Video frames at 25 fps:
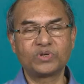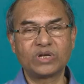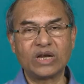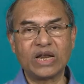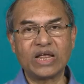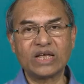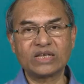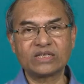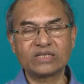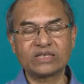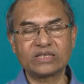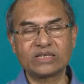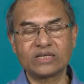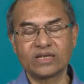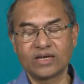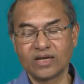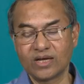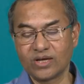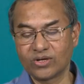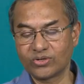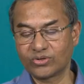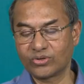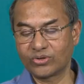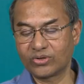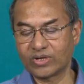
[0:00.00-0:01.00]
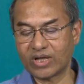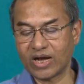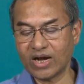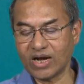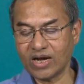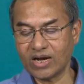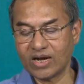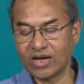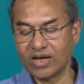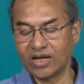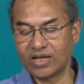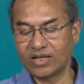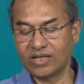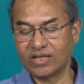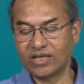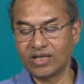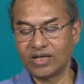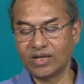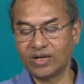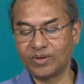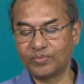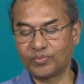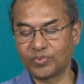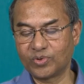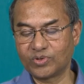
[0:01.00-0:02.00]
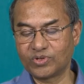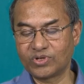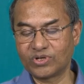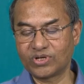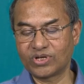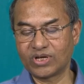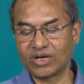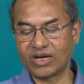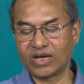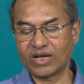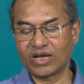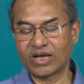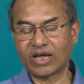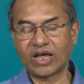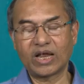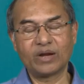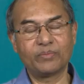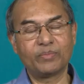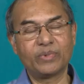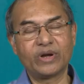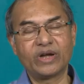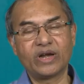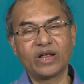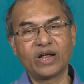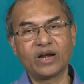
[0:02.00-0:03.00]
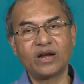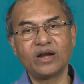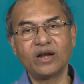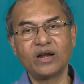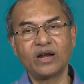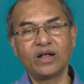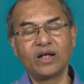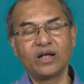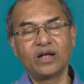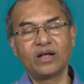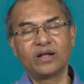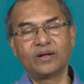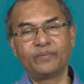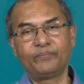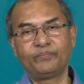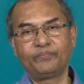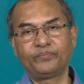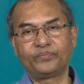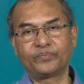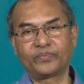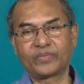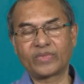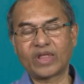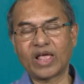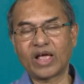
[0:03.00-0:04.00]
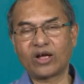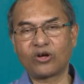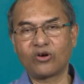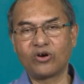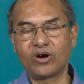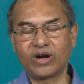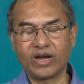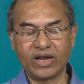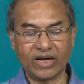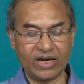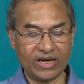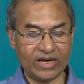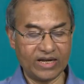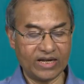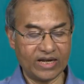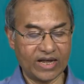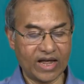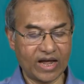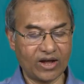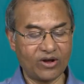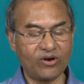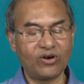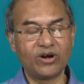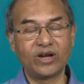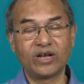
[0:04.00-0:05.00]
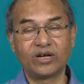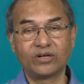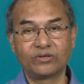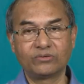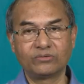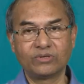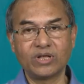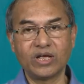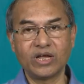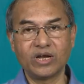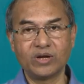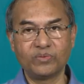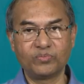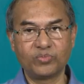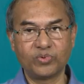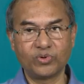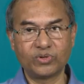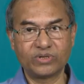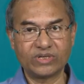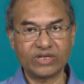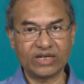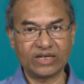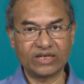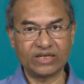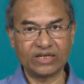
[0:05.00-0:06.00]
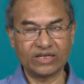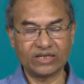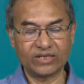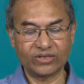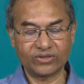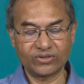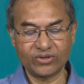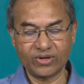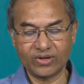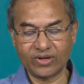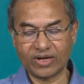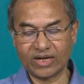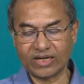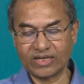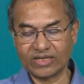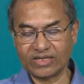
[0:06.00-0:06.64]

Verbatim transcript: less, so that the positioning can be done um, accordingly according to the input signal. So, you can